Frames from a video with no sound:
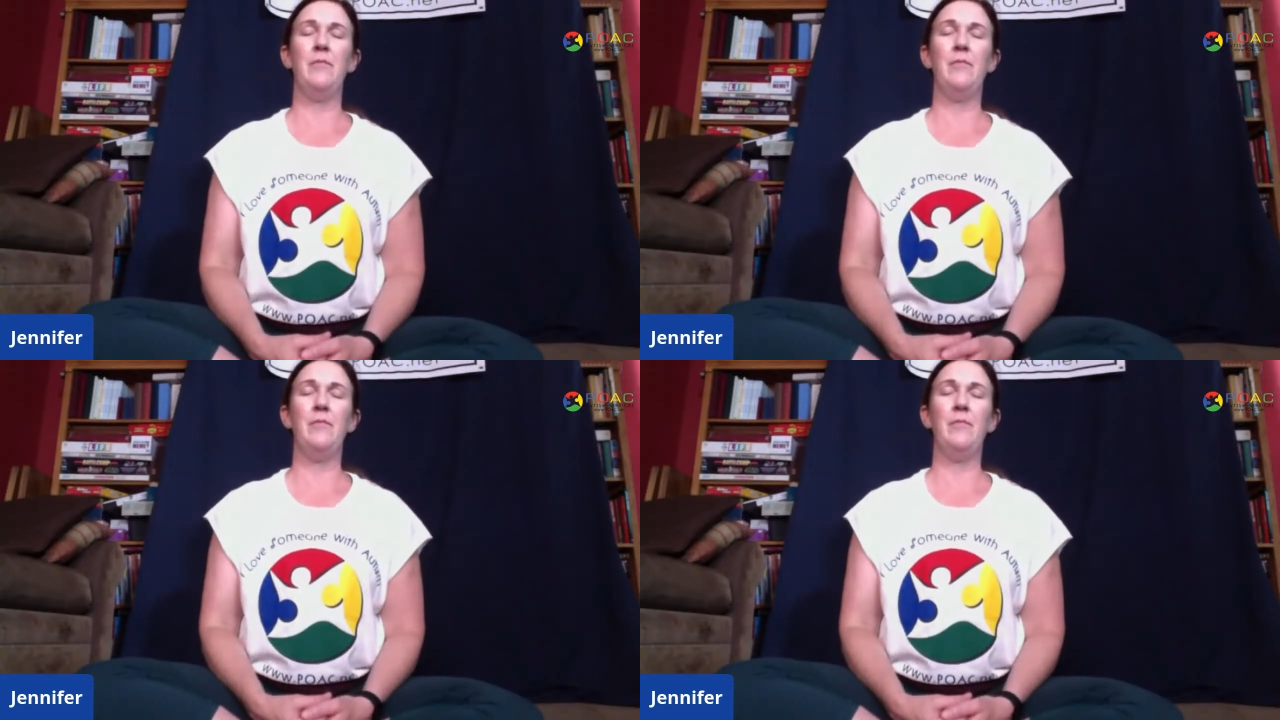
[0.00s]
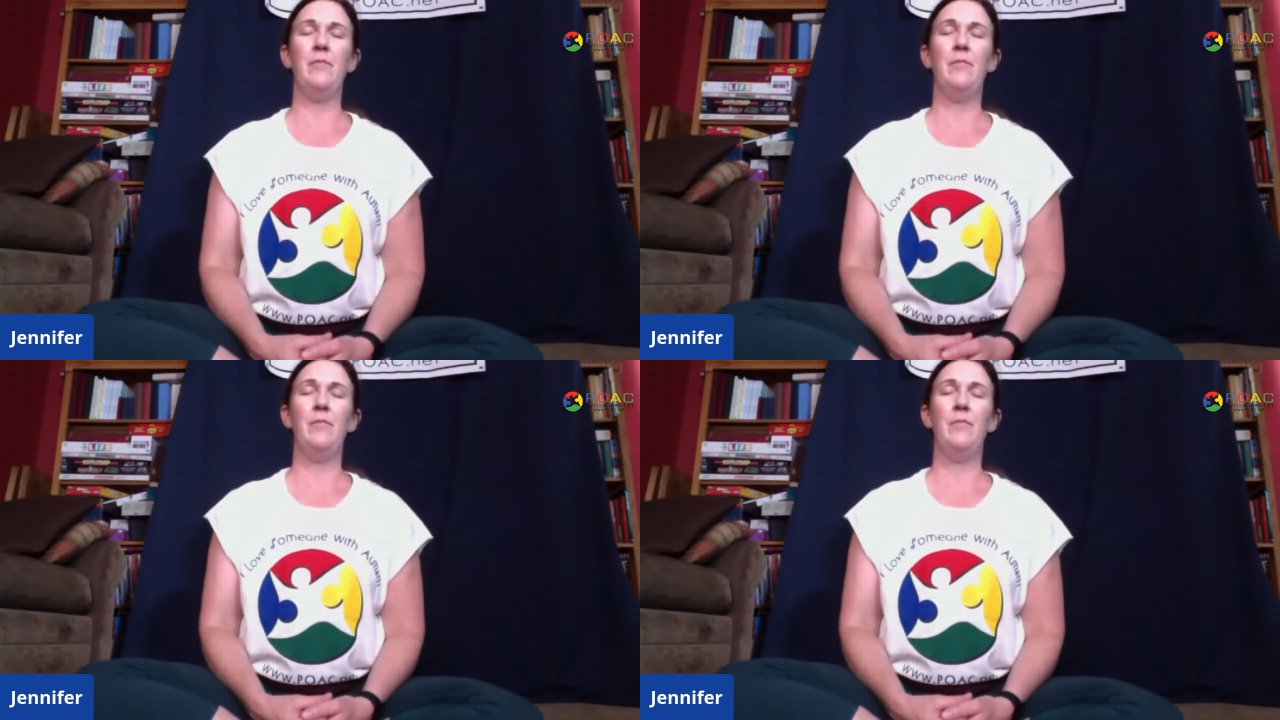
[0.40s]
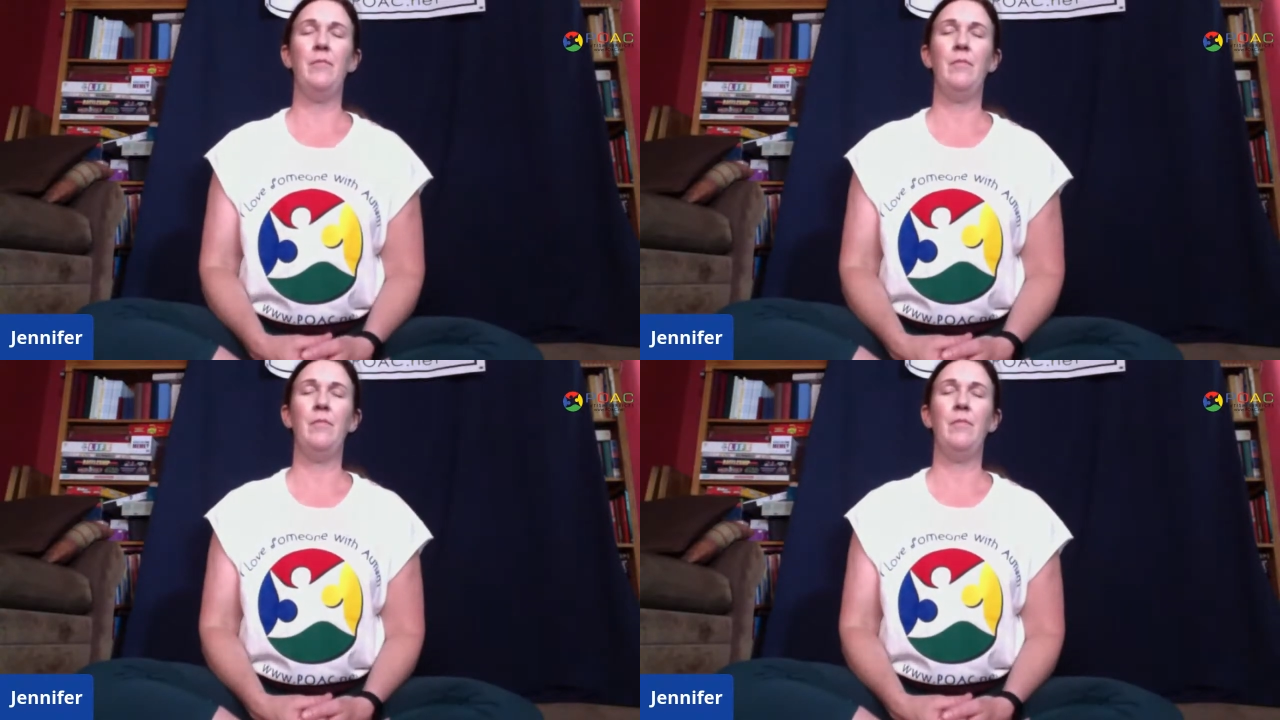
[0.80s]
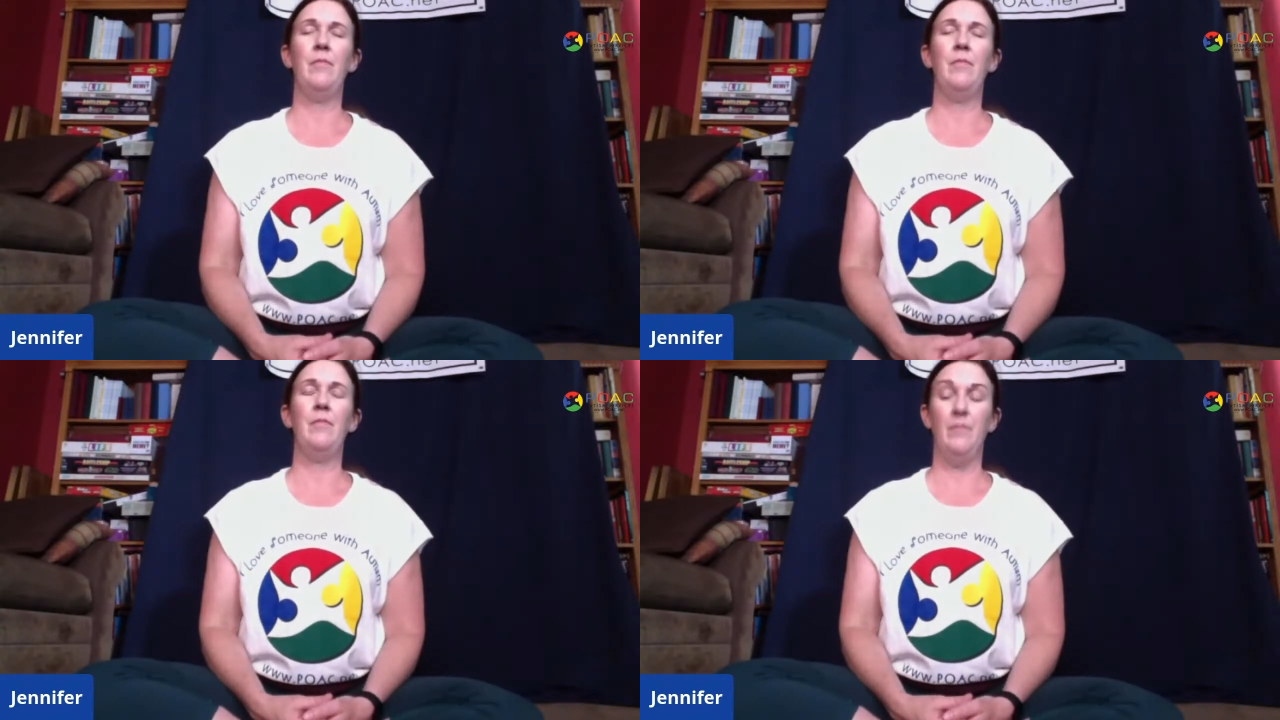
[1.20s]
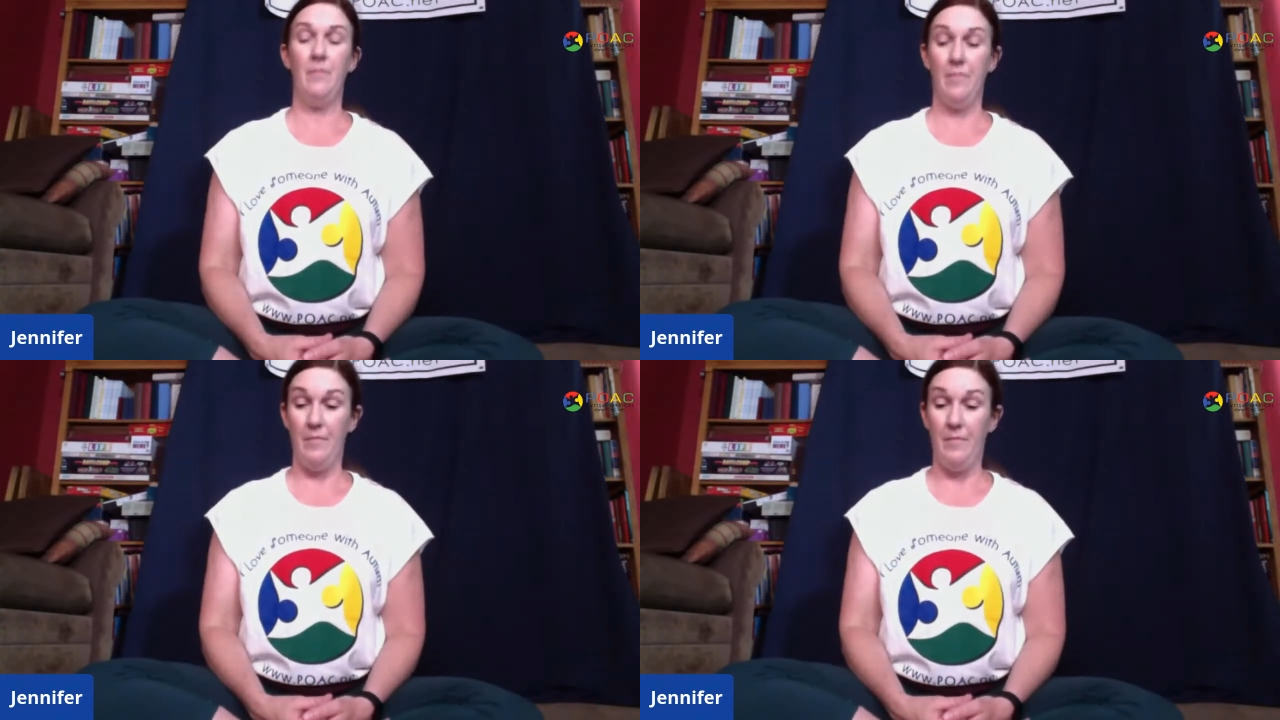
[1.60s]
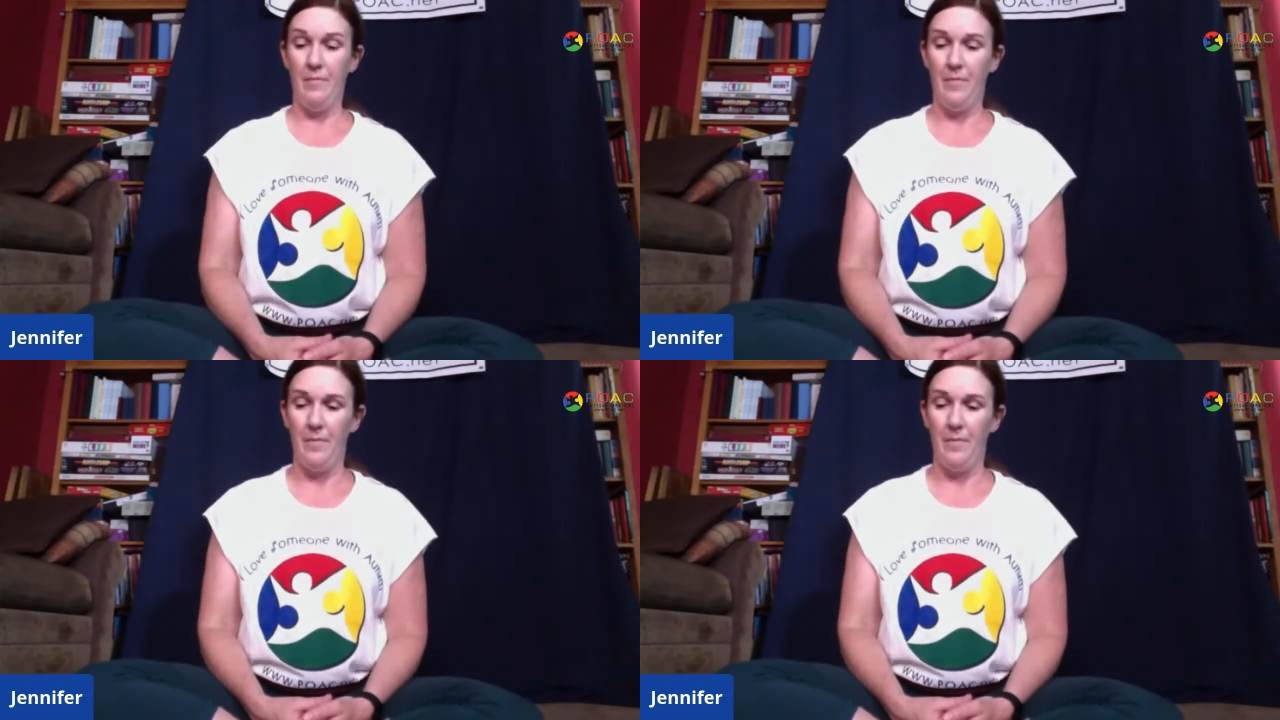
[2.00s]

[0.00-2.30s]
Nothing is said.